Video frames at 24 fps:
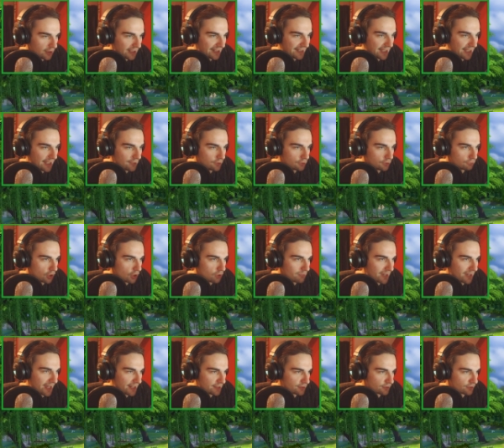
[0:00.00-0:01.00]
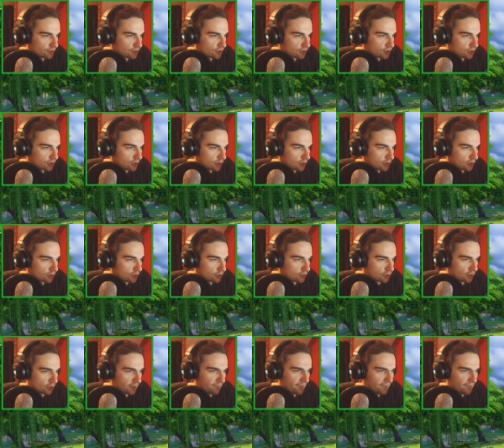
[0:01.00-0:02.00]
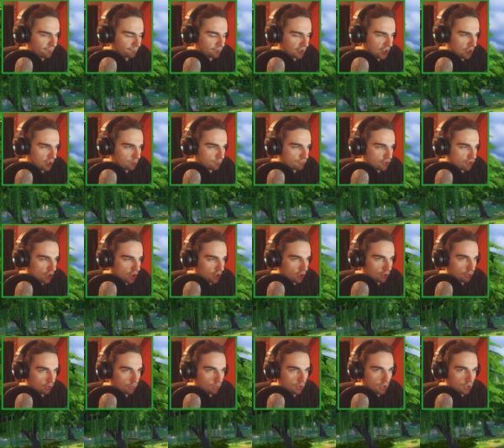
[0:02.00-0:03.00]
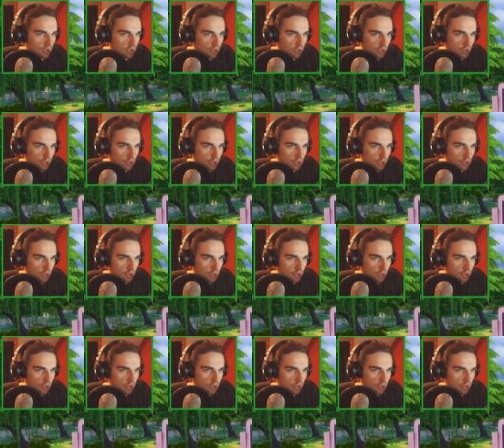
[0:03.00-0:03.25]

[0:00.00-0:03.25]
Like, I can do romance. So if I flirt with Joe,